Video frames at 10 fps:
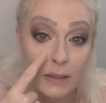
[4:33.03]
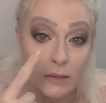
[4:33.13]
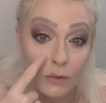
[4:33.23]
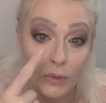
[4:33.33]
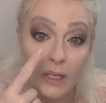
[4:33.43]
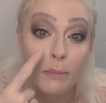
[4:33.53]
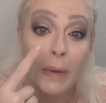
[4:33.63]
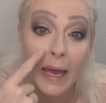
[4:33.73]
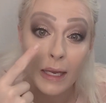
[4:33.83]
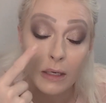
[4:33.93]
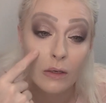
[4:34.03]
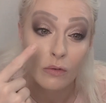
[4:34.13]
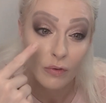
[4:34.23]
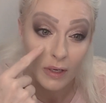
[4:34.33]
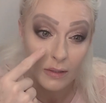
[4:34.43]
So keep patting your
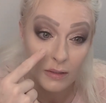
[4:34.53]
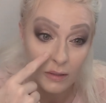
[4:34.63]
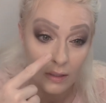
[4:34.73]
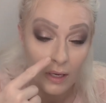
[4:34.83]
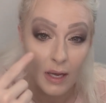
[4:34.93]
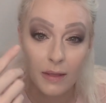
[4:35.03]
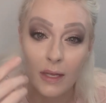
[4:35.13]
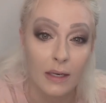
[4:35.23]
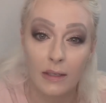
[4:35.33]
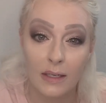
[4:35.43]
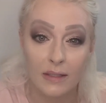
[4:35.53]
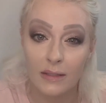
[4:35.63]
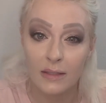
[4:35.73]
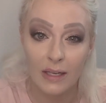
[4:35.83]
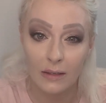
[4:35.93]
face, and then it doesn't
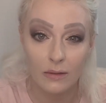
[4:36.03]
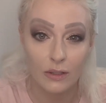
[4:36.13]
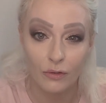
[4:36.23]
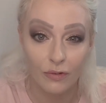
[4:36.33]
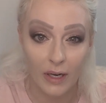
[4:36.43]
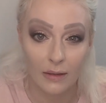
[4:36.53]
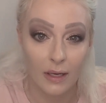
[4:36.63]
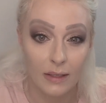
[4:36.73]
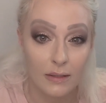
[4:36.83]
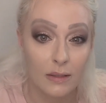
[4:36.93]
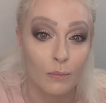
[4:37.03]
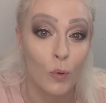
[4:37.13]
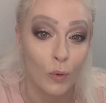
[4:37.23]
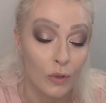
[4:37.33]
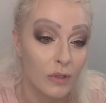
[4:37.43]
settle in your fine lines and
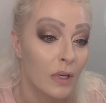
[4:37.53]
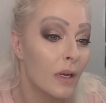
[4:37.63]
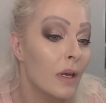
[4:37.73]
pores.